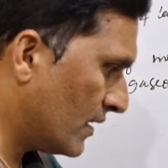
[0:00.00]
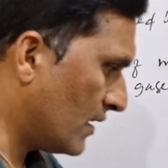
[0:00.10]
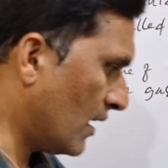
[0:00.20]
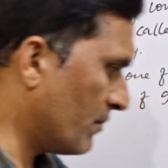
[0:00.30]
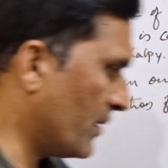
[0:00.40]

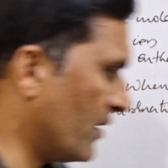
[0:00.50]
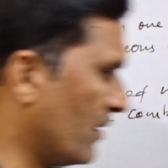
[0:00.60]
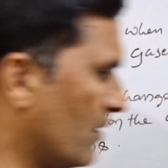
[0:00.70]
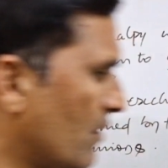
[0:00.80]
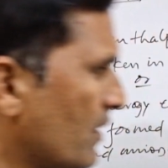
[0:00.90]
enthalpy.
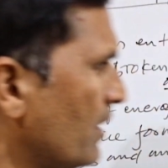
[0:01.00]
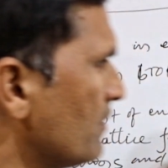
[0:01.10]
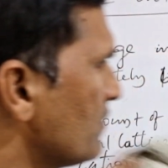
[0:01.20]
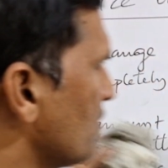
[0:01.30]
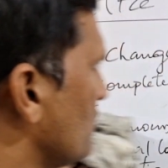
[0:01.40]

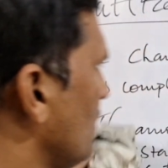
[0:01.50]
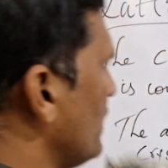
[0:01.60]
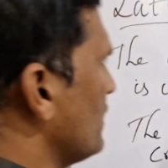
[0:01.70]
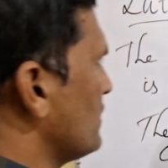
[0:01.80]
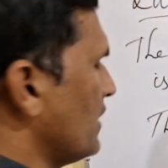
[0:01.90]
Okay. So
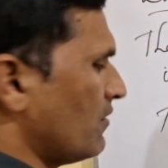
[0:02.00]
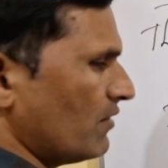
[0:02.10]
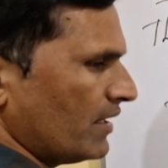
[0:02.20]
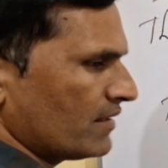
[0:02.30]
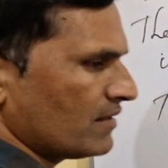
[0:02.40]
let us take
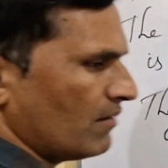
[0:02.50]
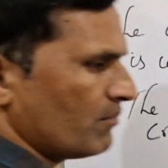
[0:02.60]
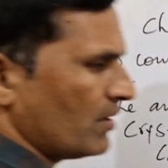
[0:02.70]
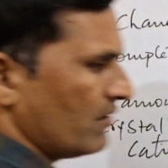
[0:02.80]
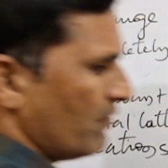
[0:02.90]
one
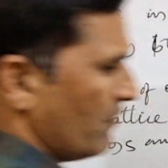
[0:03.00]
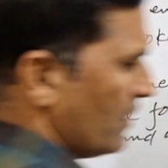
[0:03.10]
example and we